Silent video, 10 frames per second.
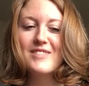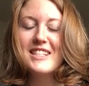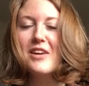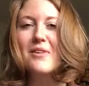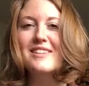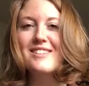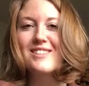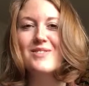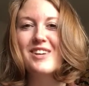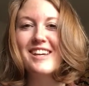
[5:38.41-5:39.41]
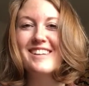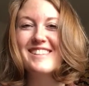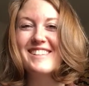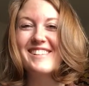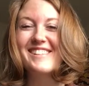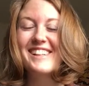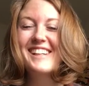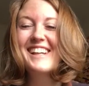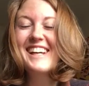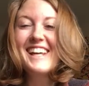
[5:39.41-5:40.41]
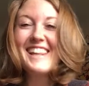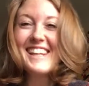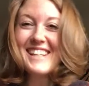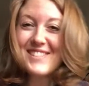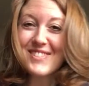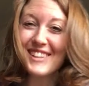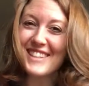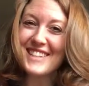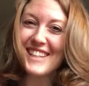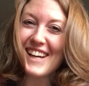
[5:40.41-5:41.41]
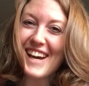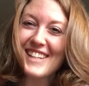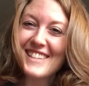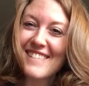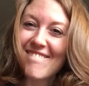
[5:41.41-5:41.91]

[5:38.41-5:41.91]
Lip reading: sequence this week. So thanks for listening, guys.